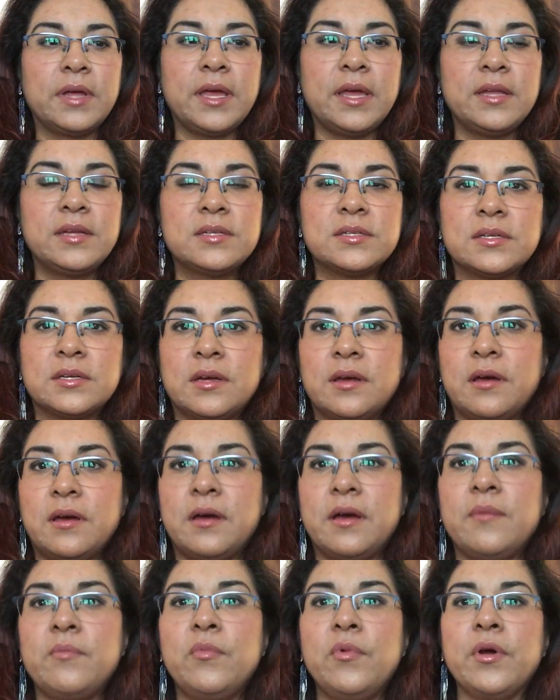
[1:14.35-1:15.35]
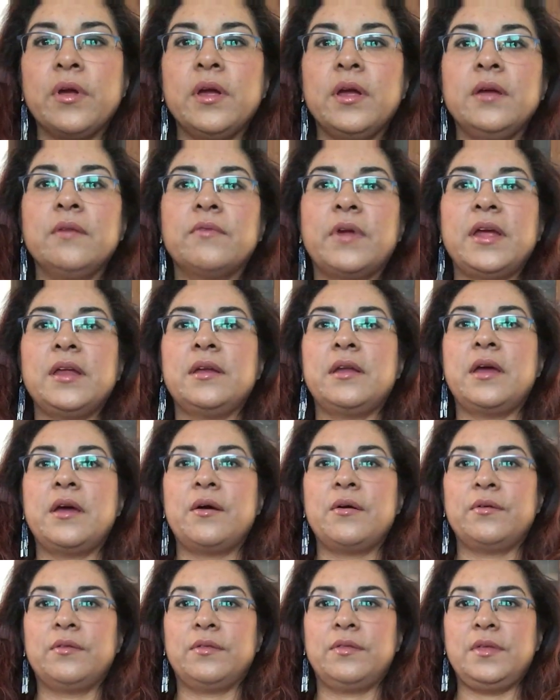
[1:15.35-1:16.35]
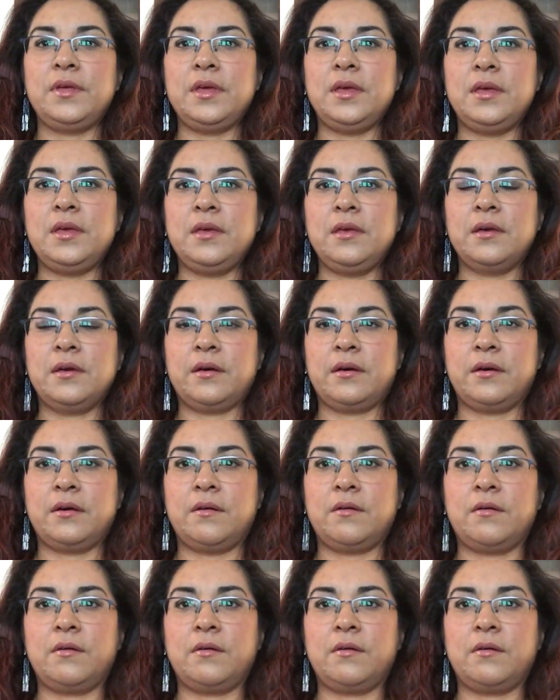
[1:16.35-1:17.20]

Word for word: And I'm wearing right now the uh,